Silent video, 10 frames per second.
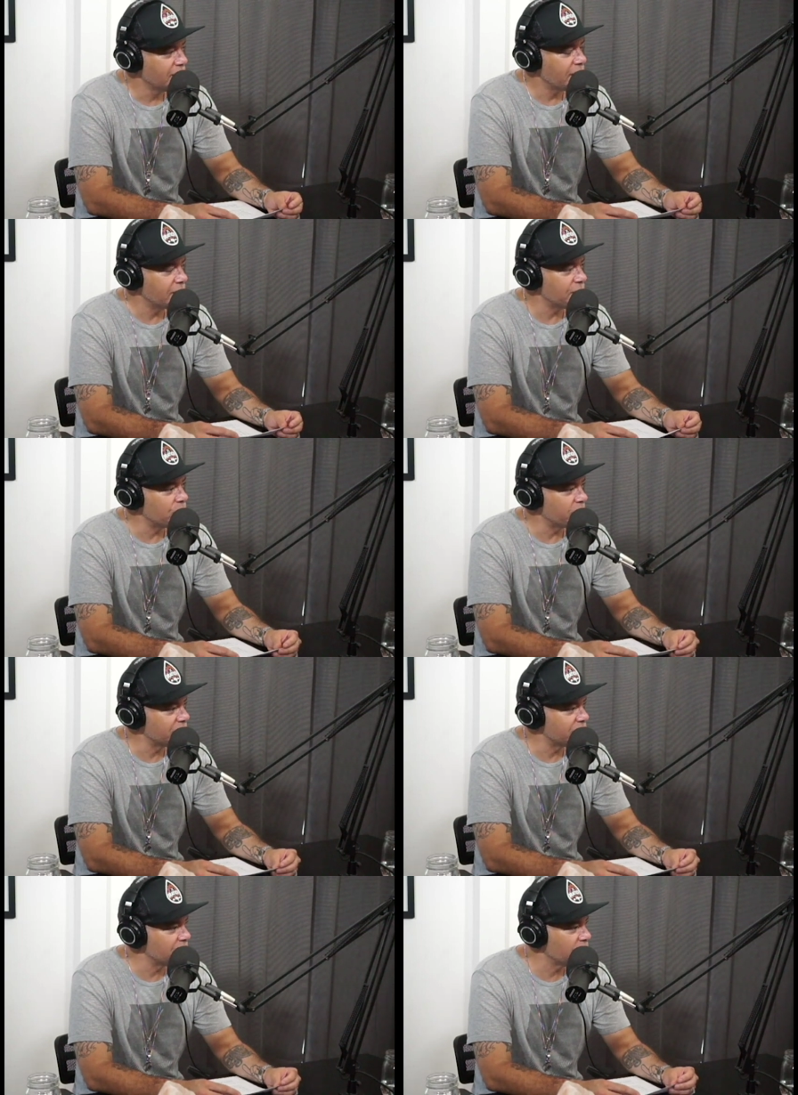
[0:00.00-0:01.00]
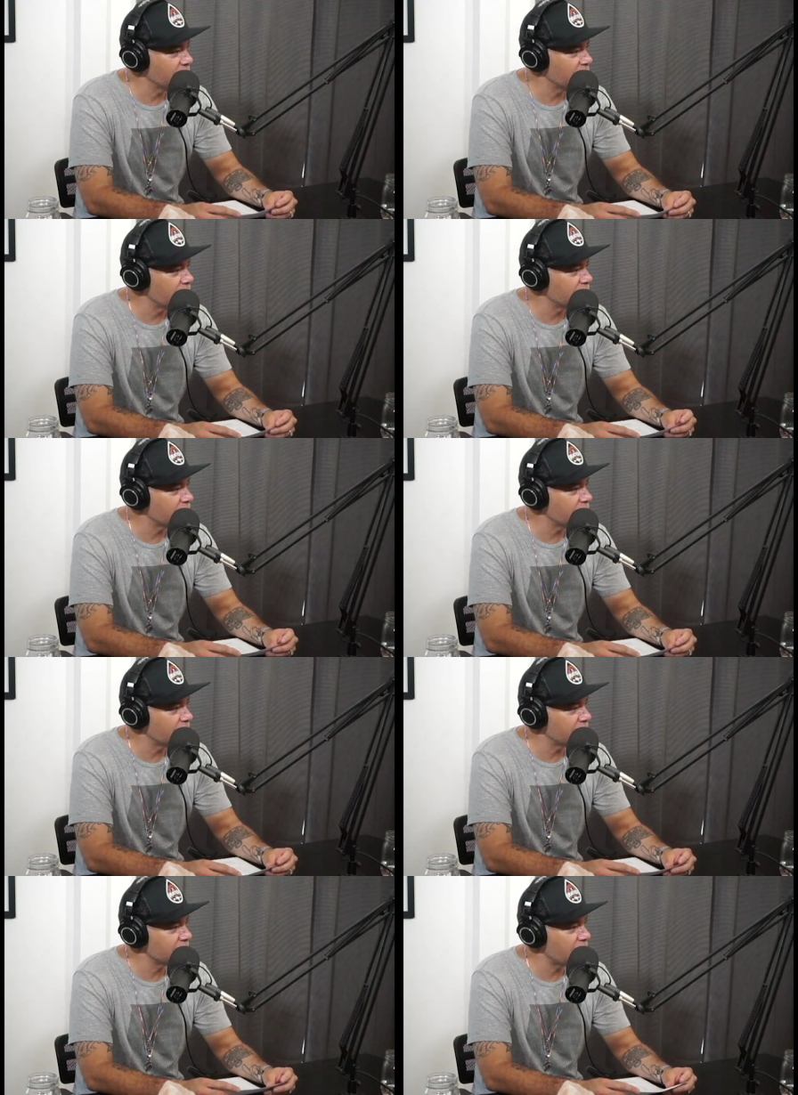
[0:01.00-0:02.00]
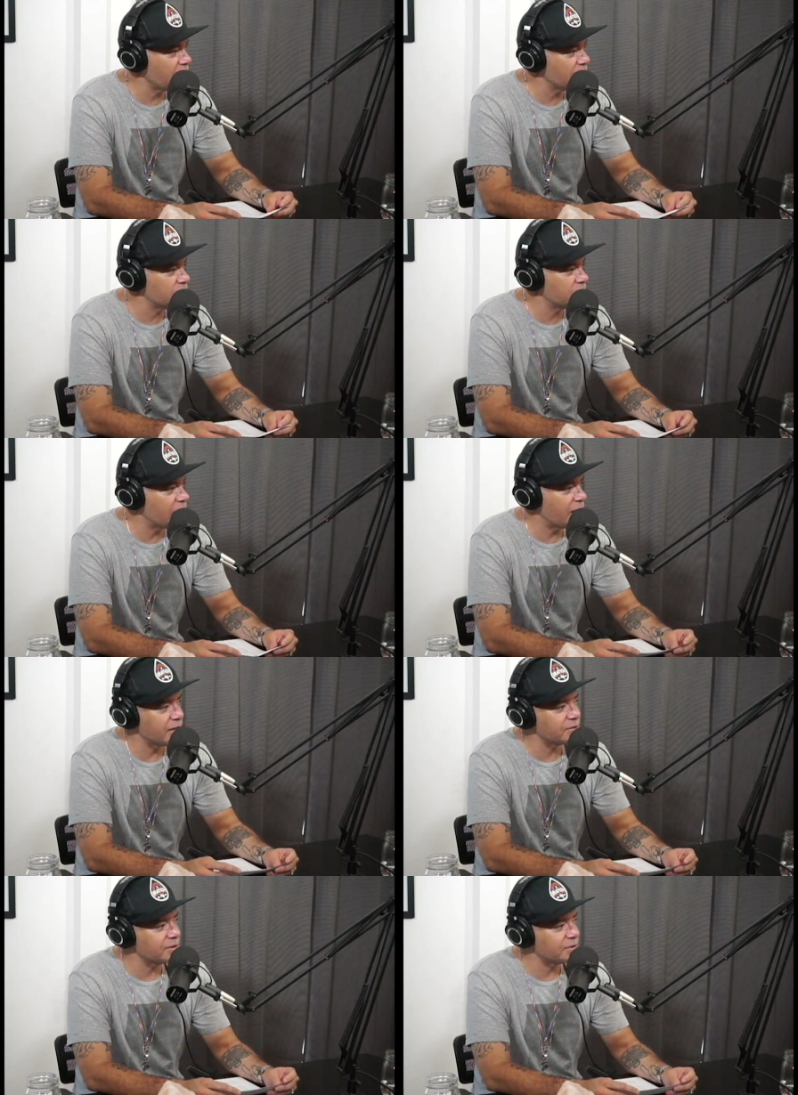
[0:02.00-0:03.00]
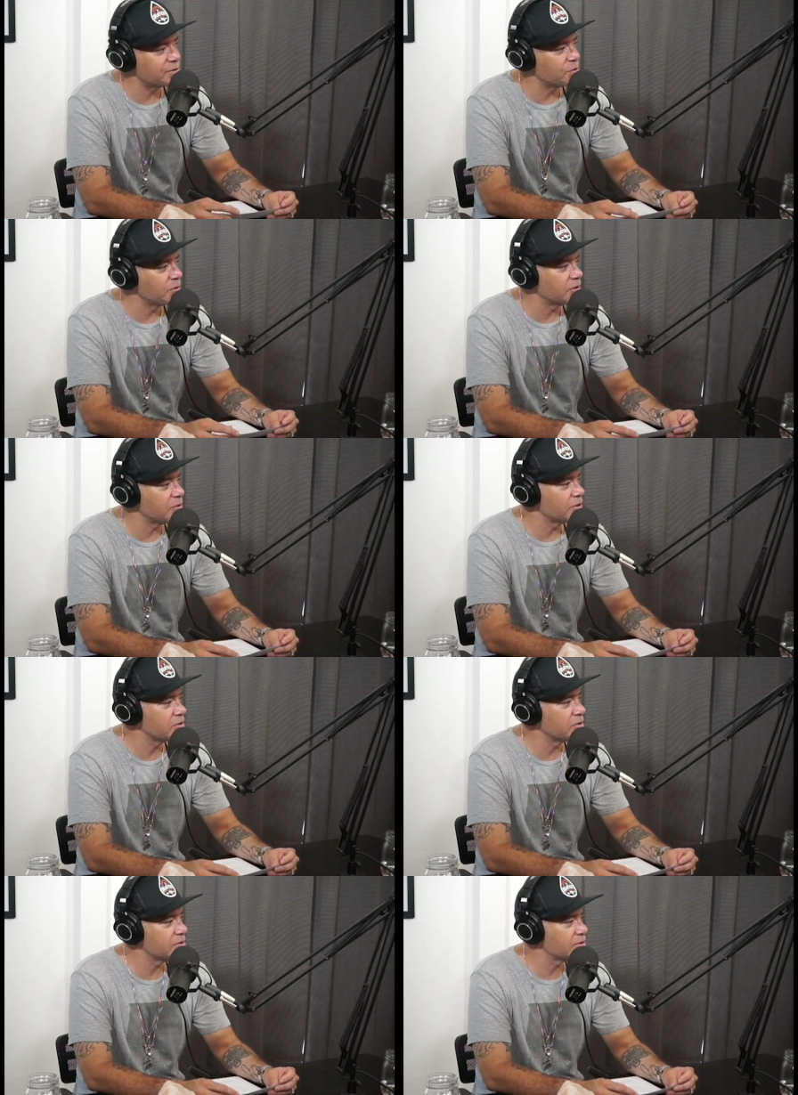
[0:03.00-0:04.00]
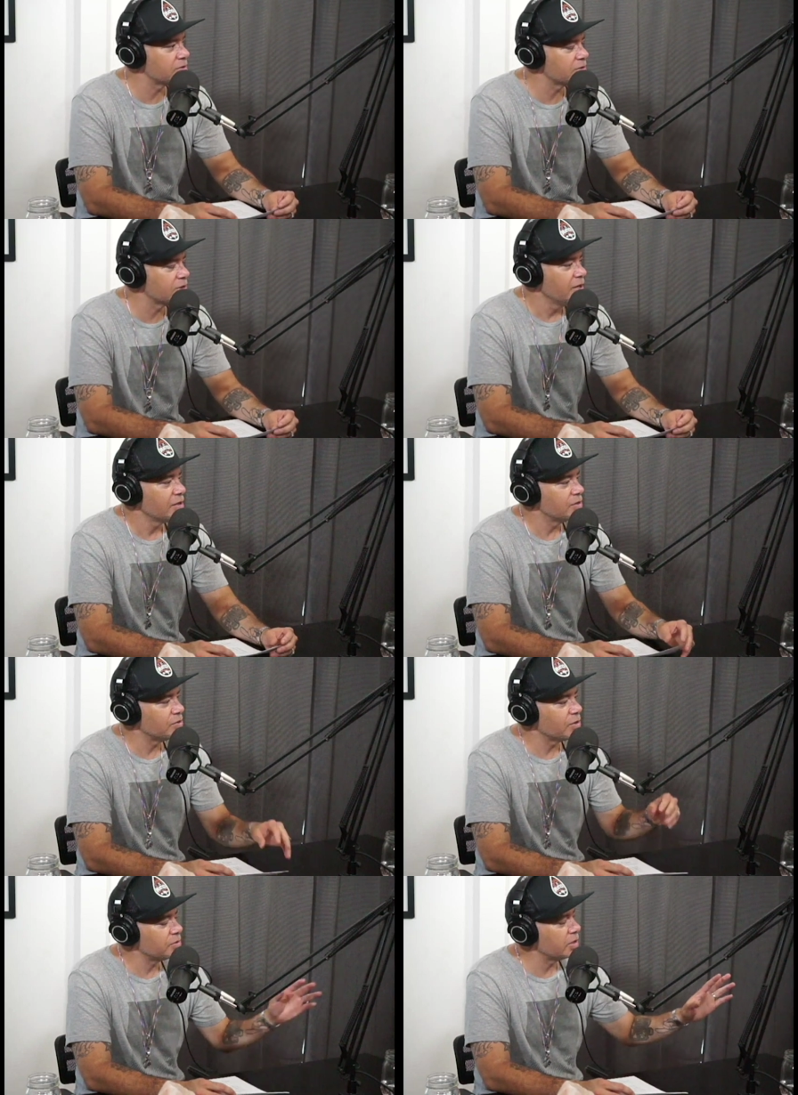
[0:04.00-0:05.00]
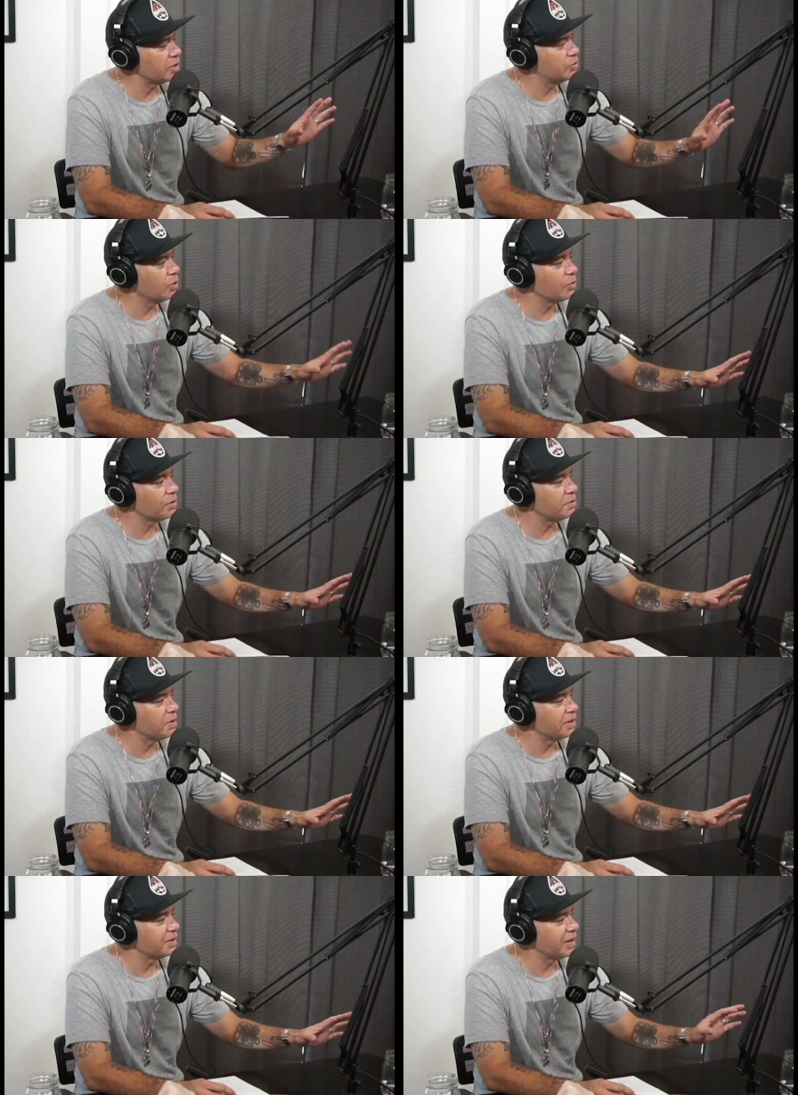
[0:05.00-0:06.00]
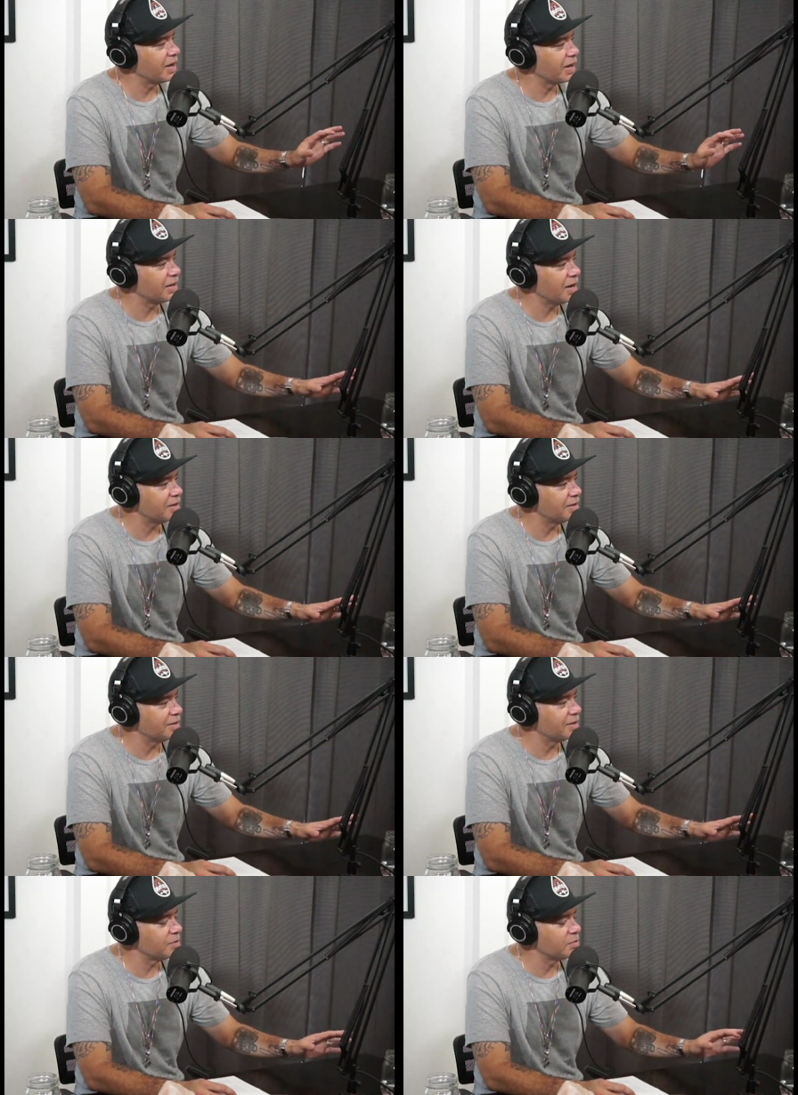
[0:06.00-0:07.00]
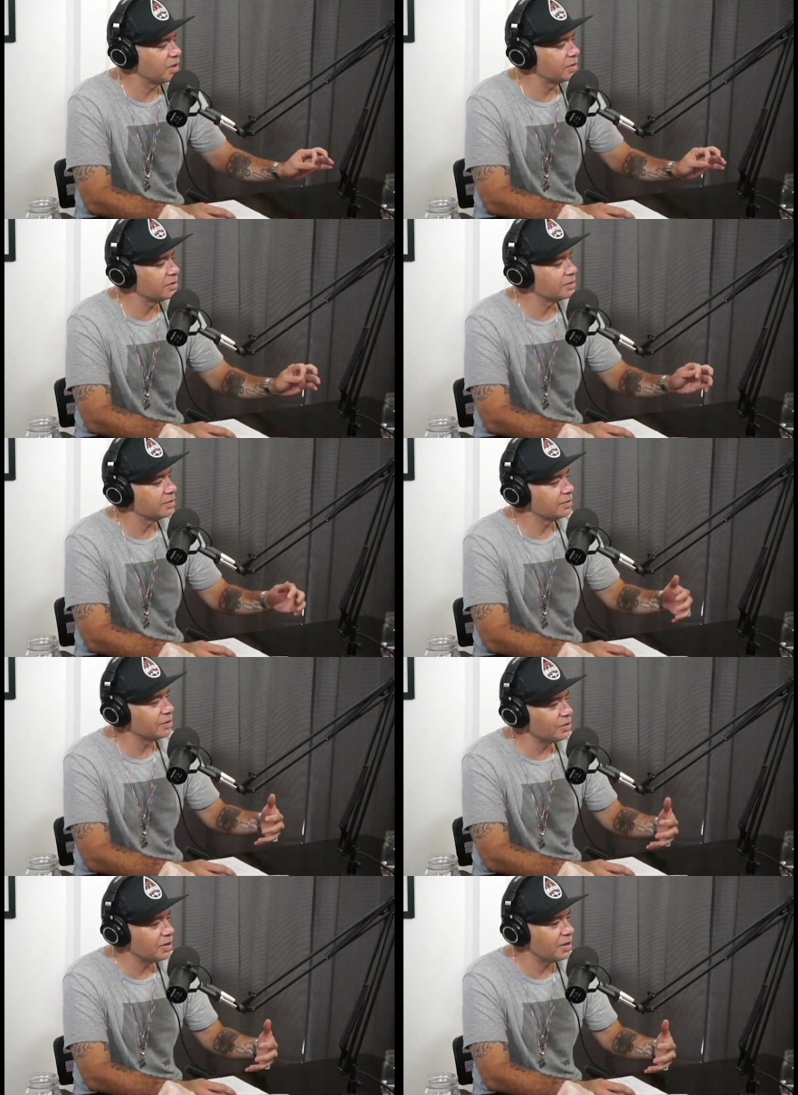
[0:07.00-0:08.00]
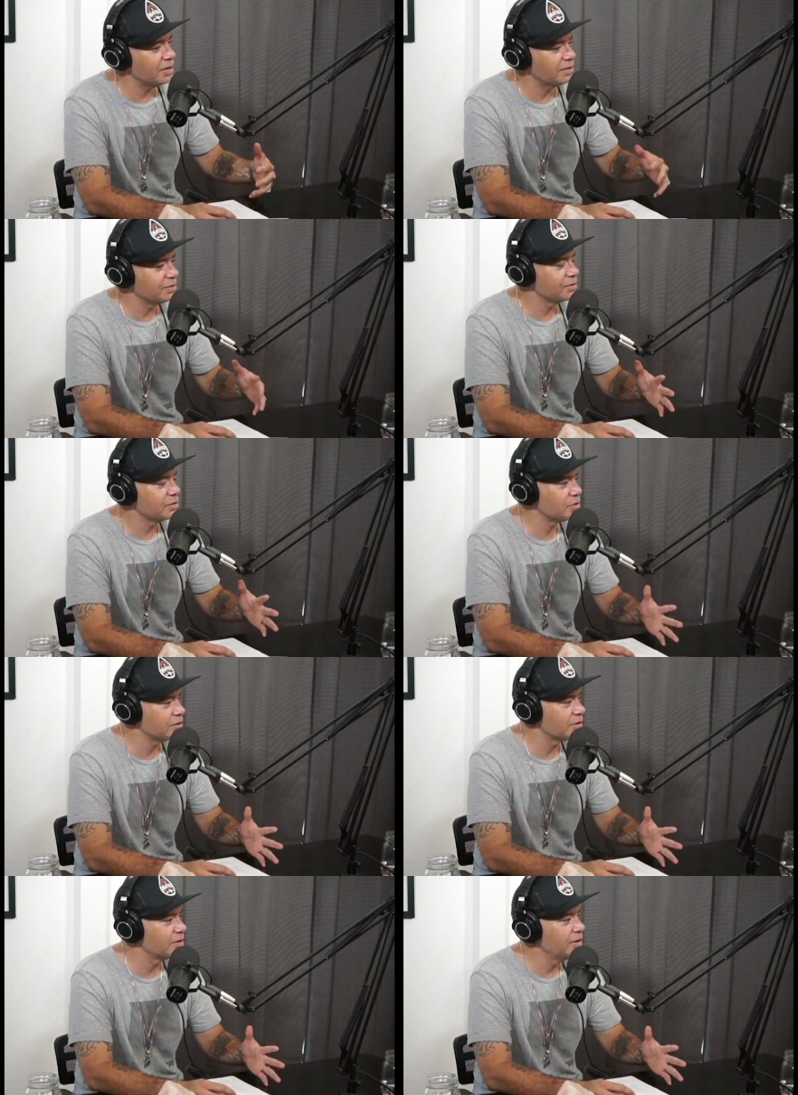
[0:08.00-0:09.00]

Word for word: I need to put my seatbelt on and kind of like stop asking so many questions and just because you're always like, don't worry about it, I got it, and I'm like, okay, sure.